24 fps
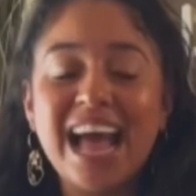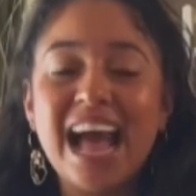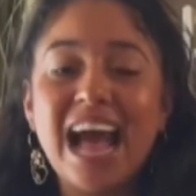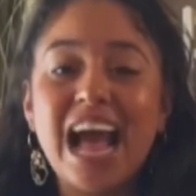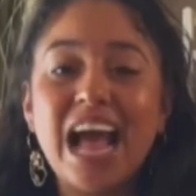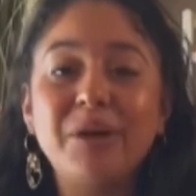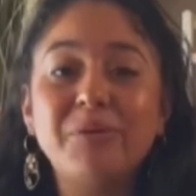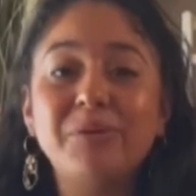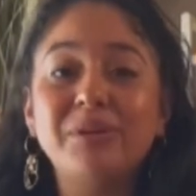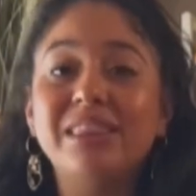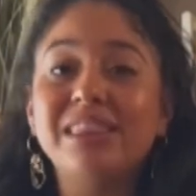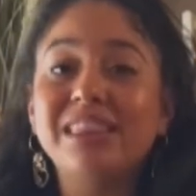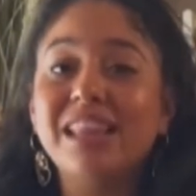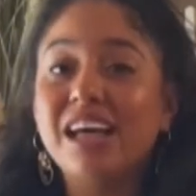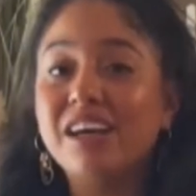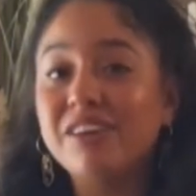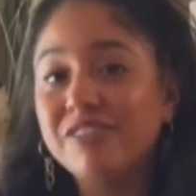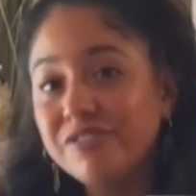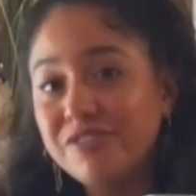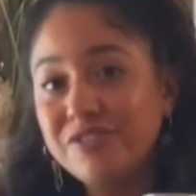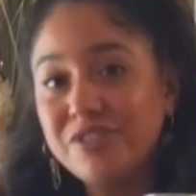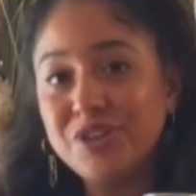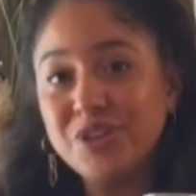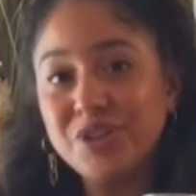I would
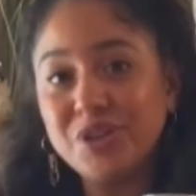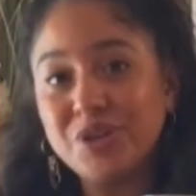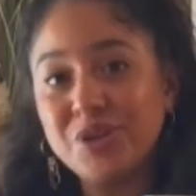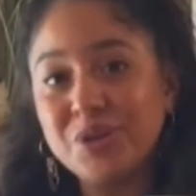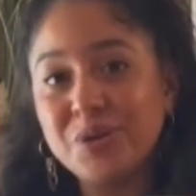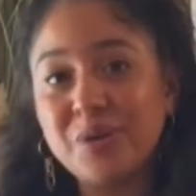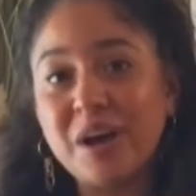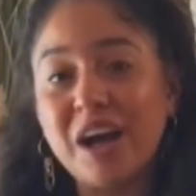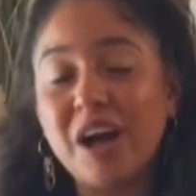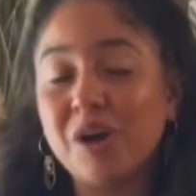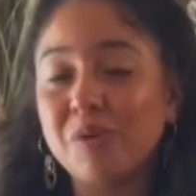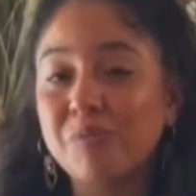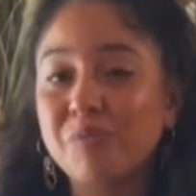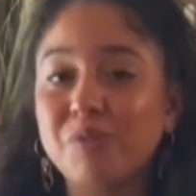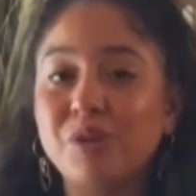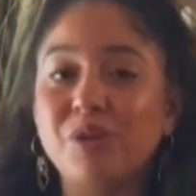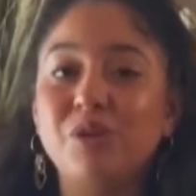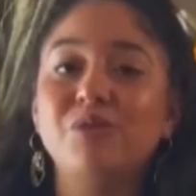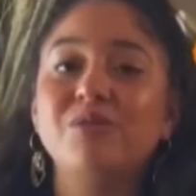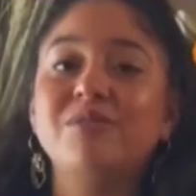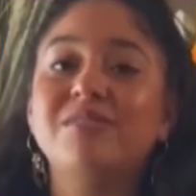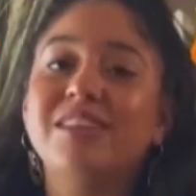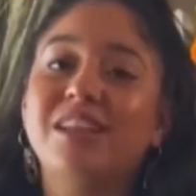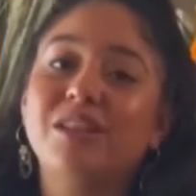love to help
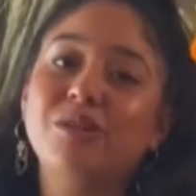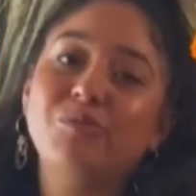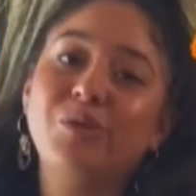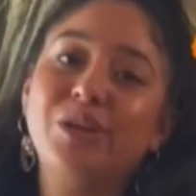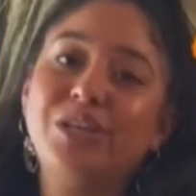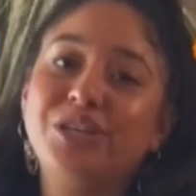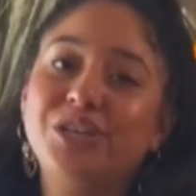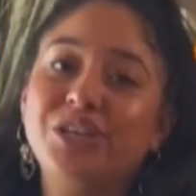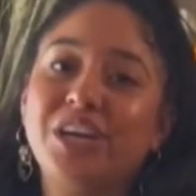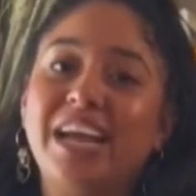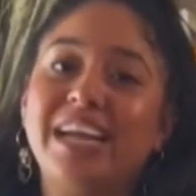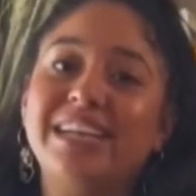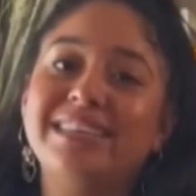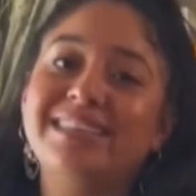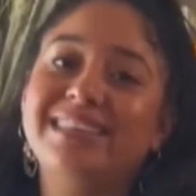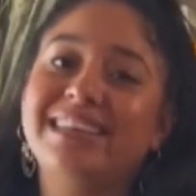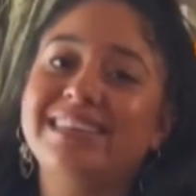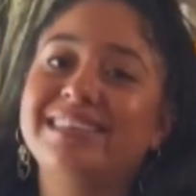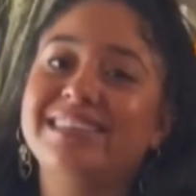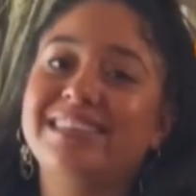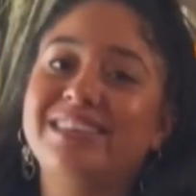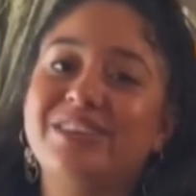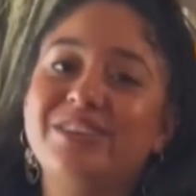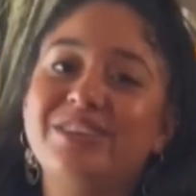you celebrate your
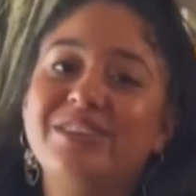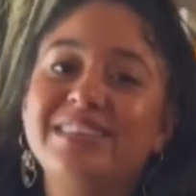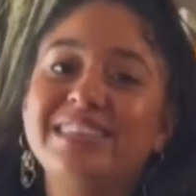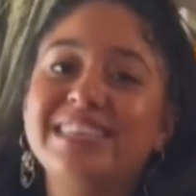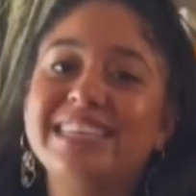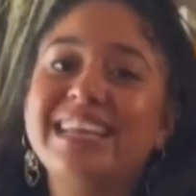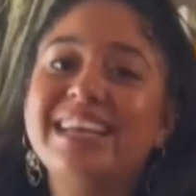ancestors.